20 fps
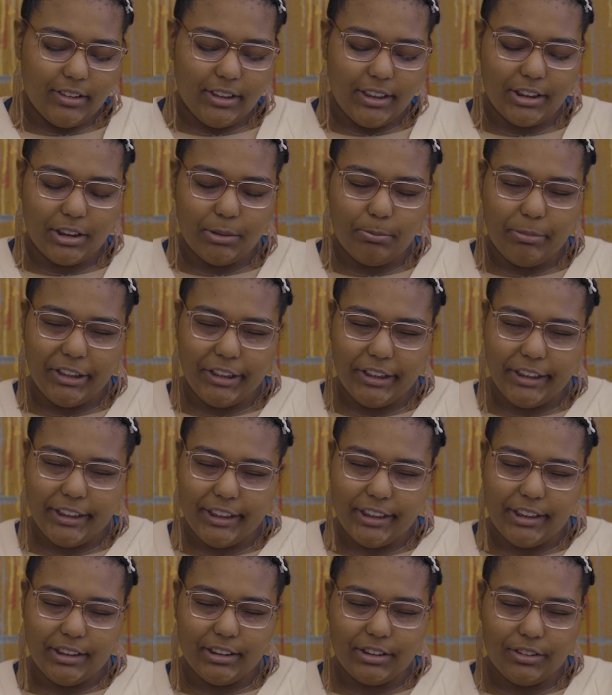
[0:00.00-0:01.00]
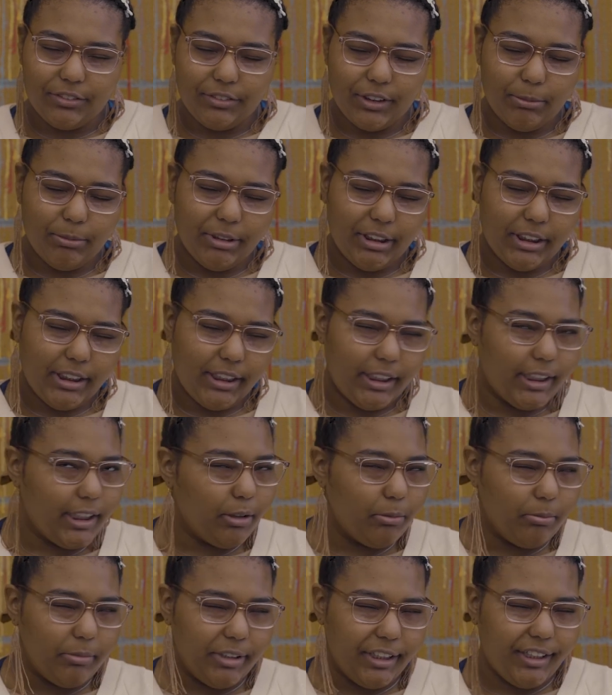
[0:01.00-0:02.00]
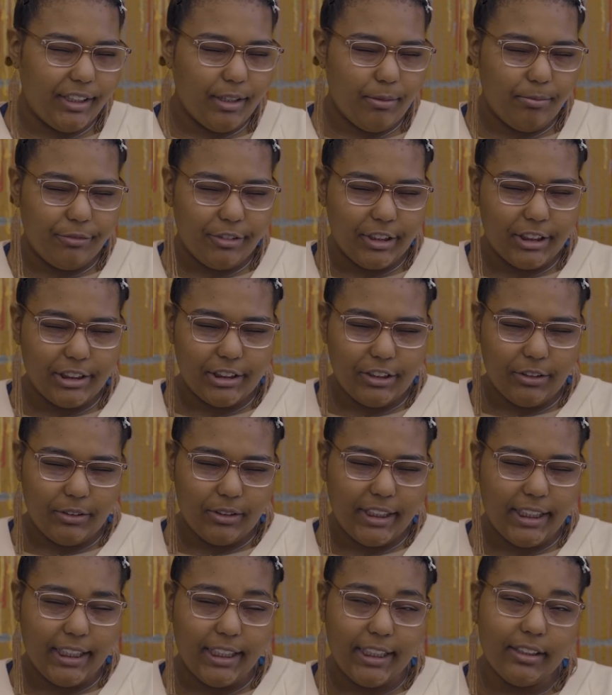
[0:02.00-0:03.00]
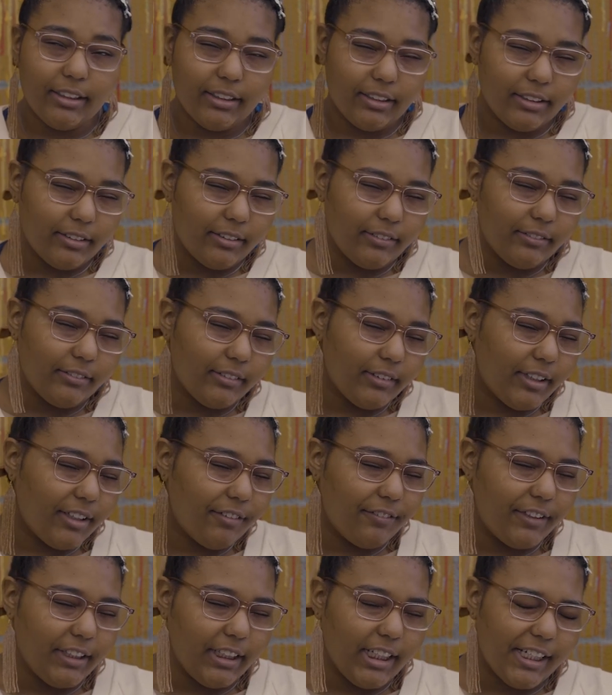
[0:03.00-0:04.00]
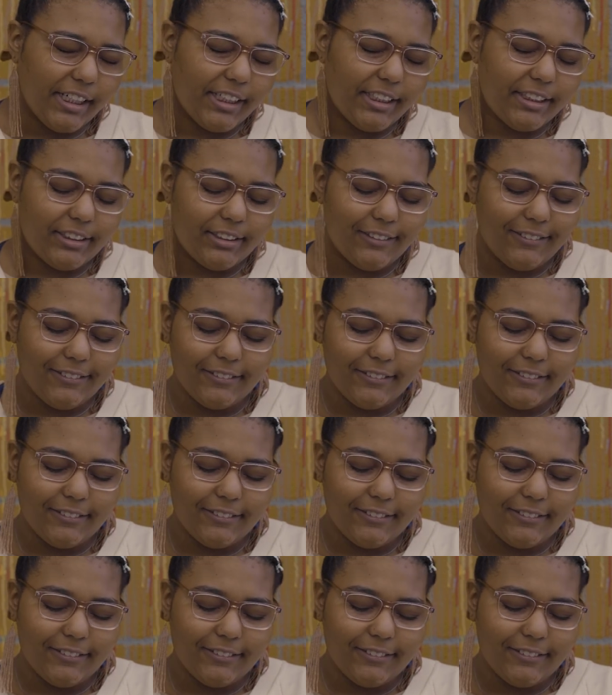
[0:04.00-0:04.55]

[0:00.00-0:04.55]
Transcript: experience for me to get out my comfort zone. I I feel like